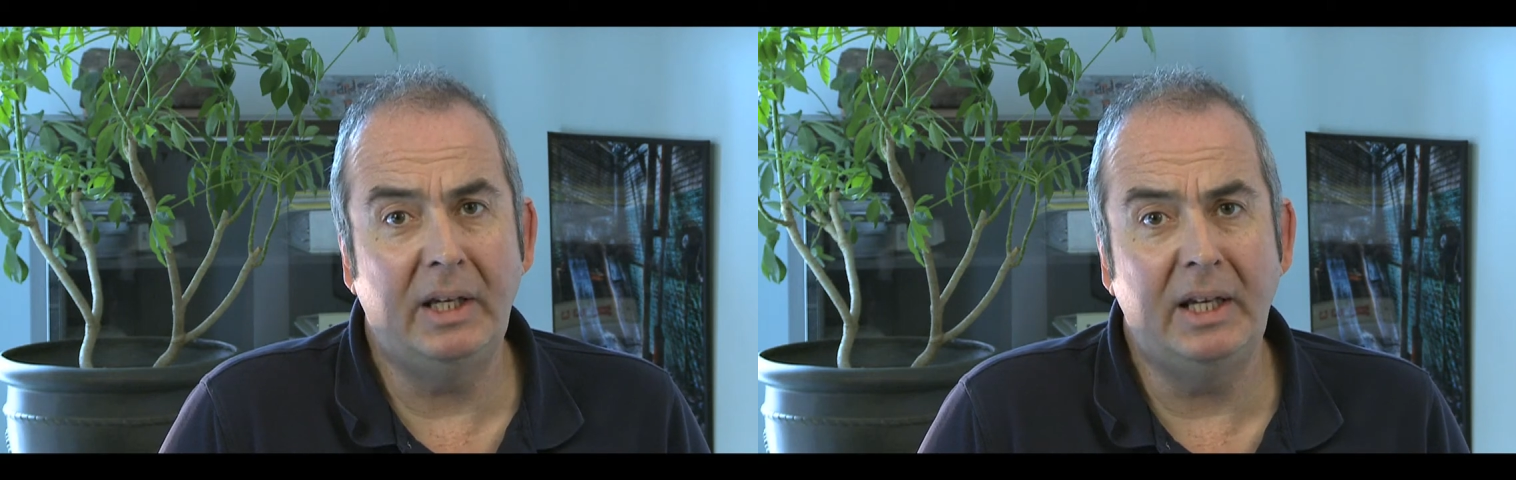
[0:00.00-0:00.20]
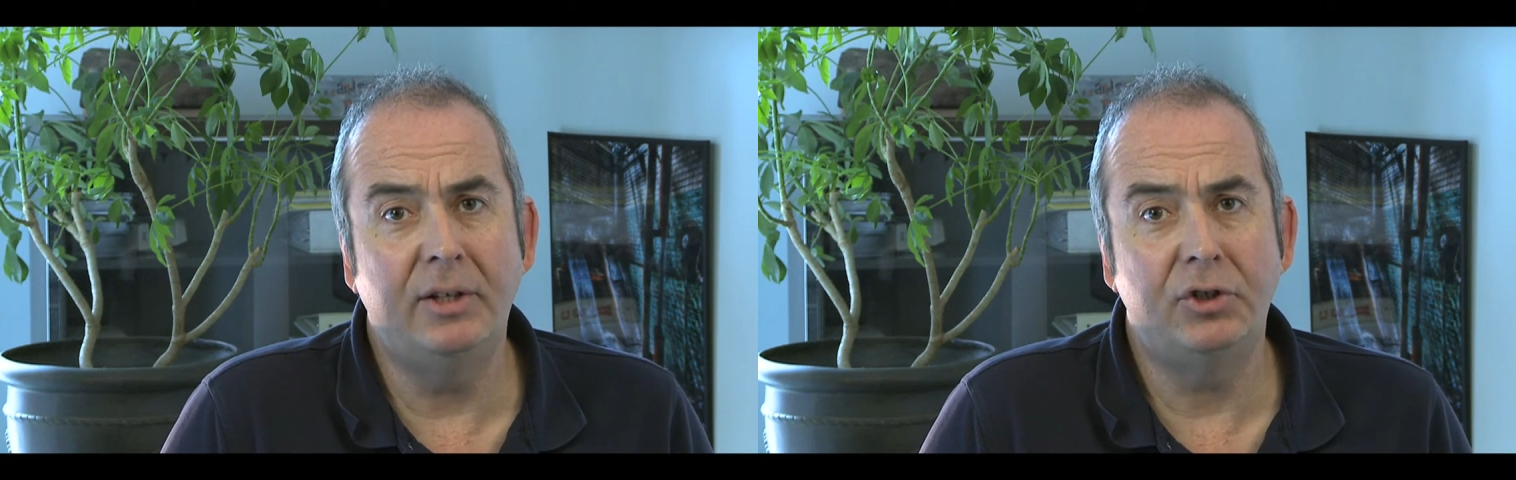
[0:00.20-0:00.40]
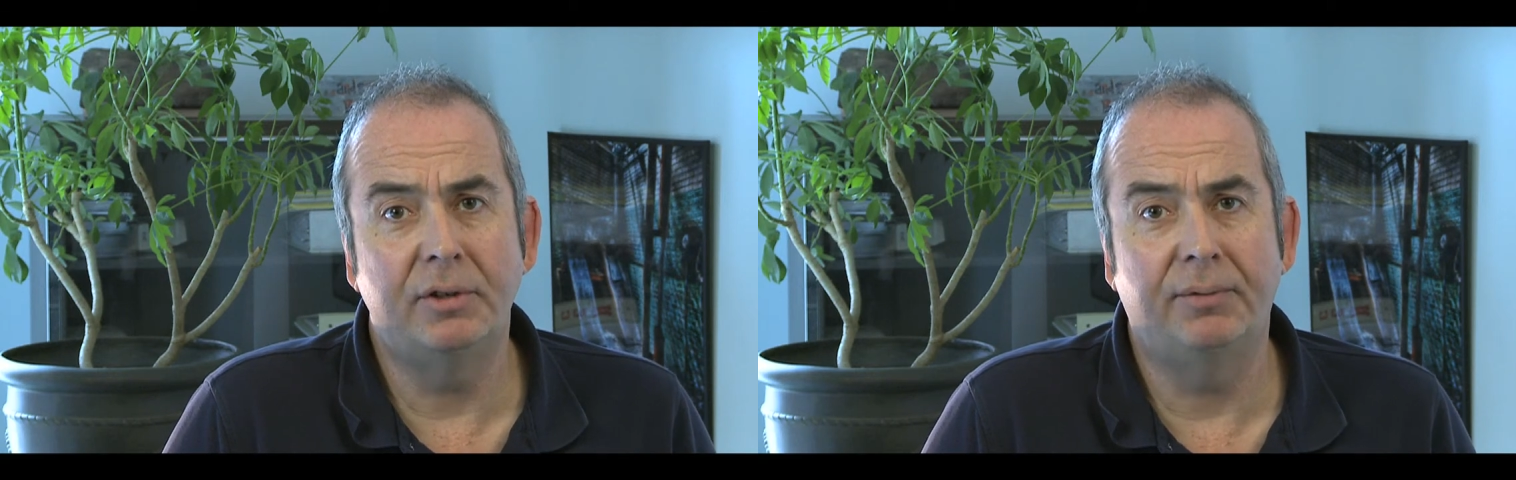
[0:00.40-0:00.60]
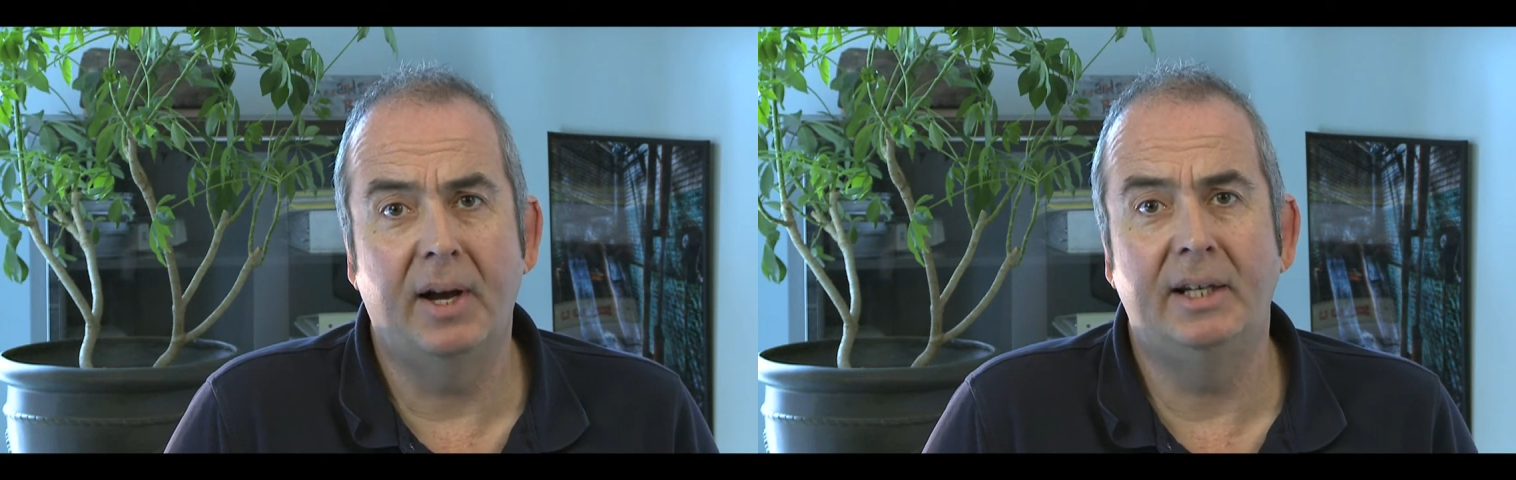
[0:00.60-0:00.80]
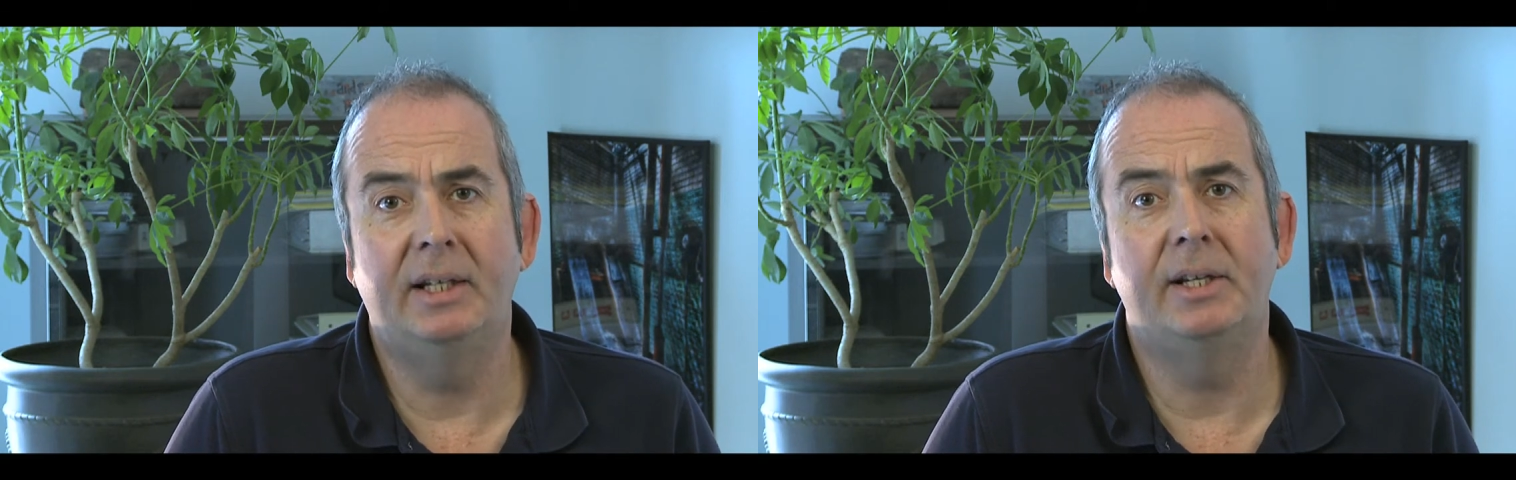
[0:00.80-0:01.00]
each
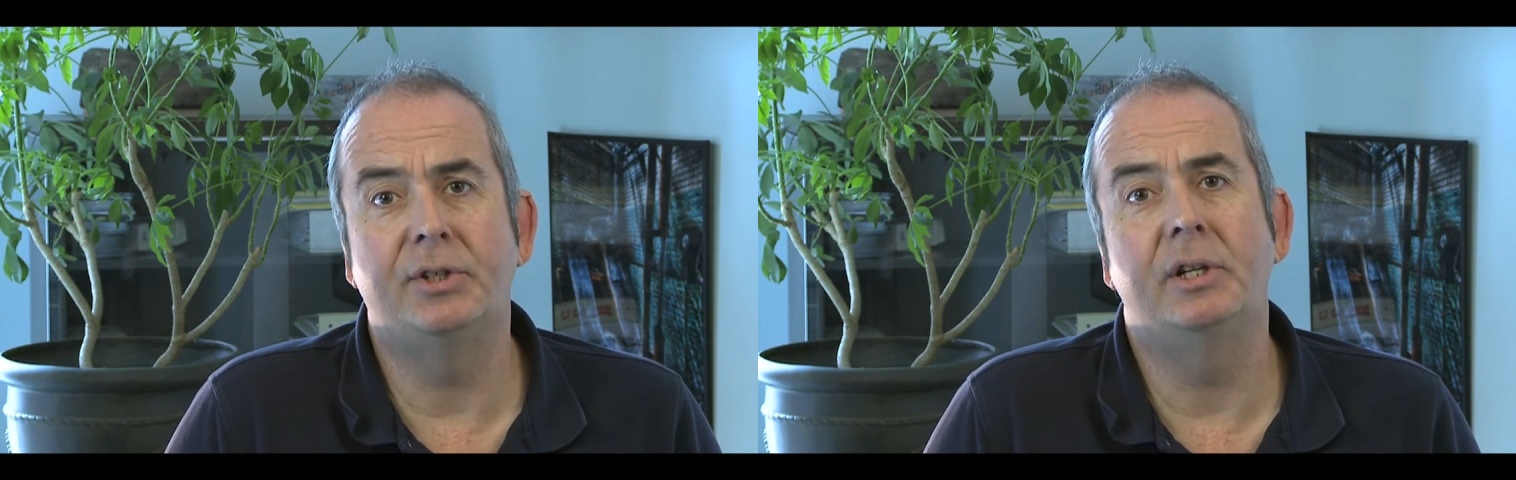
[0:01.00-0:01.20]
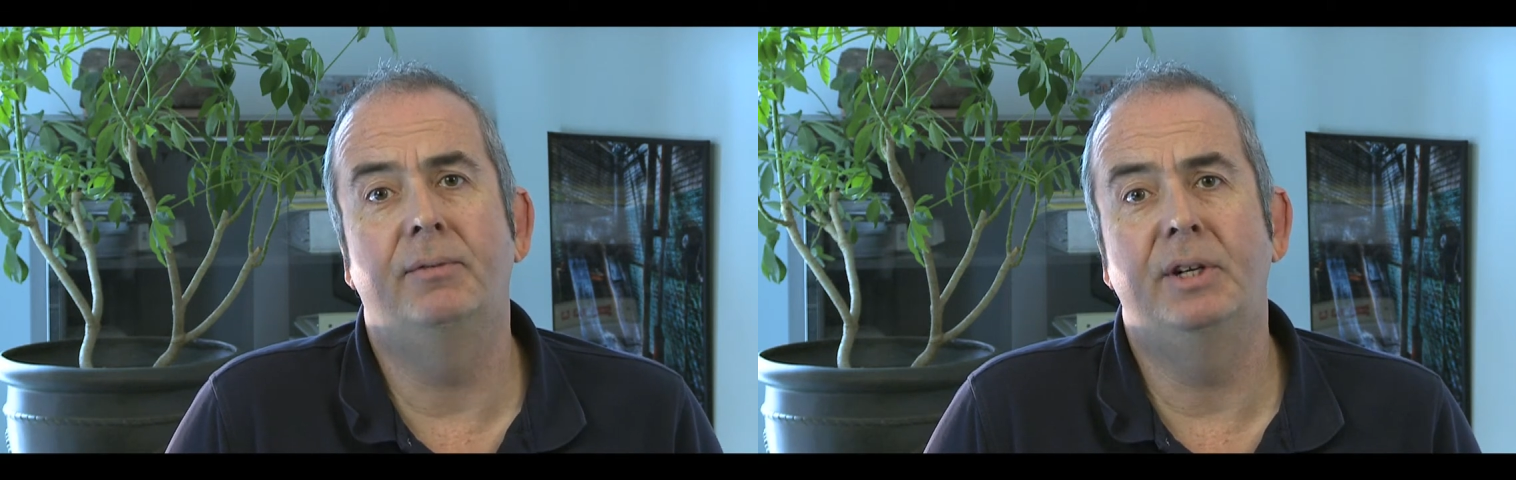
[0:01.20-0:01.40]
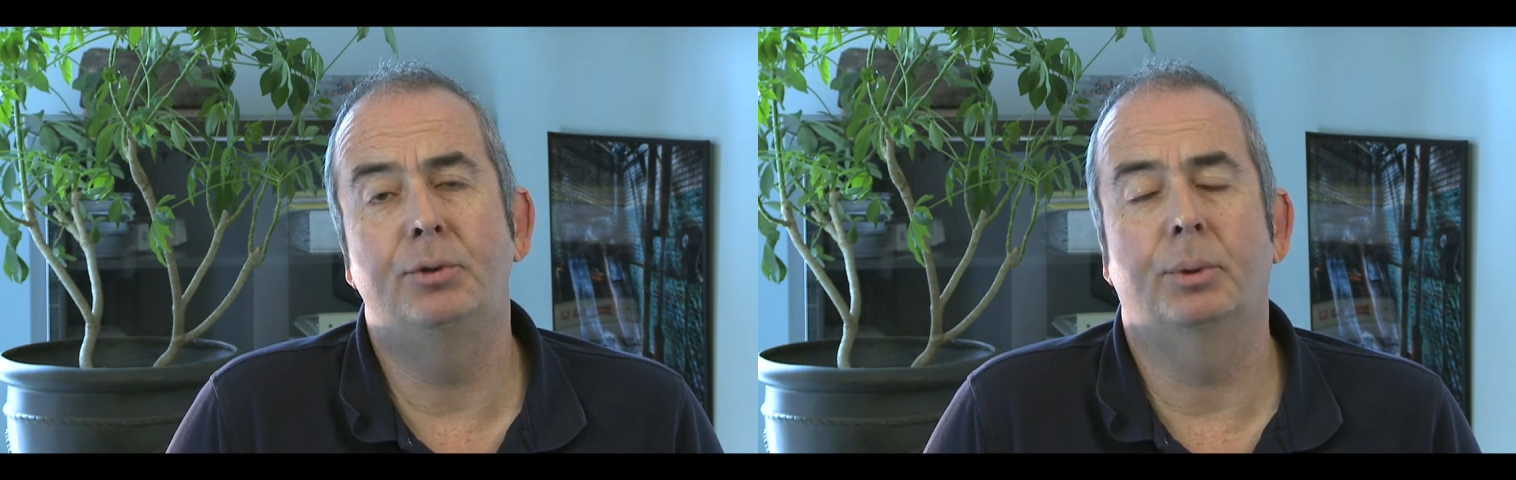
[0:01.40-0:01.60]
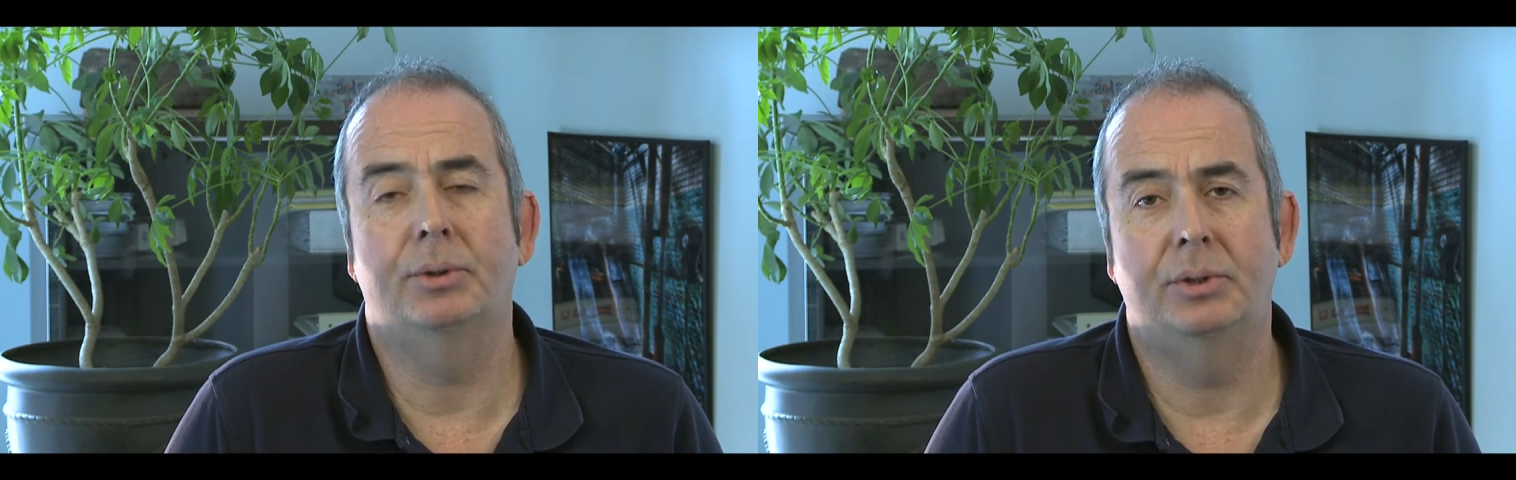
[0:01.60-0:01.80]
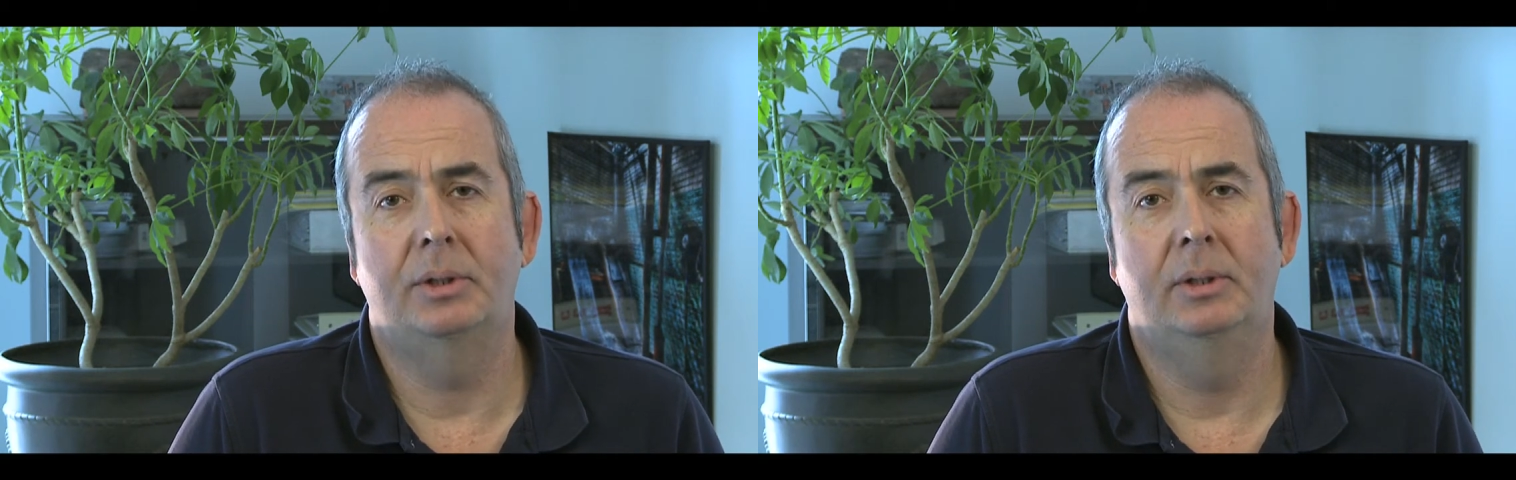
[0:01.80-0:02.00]
define it as
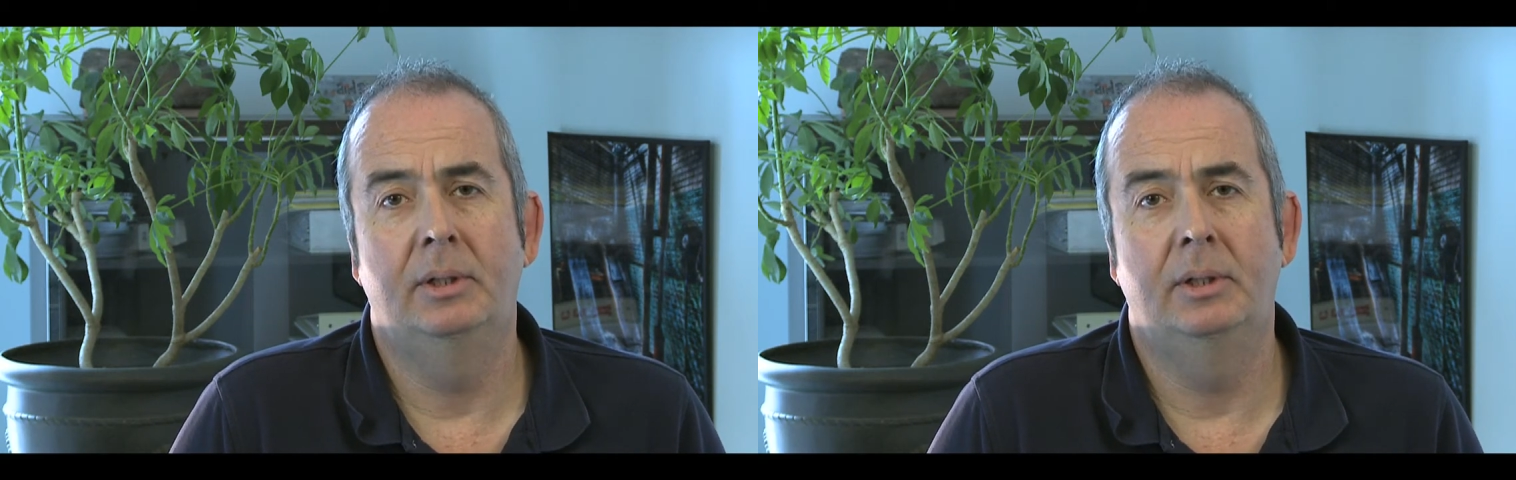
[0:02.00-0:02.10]
individuals.